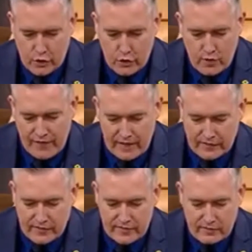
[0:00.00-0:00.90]

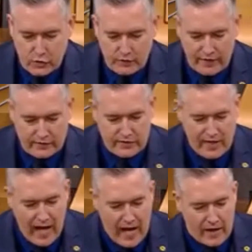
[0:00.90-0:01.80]
University, universities
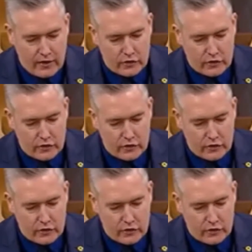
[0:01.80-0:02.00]
are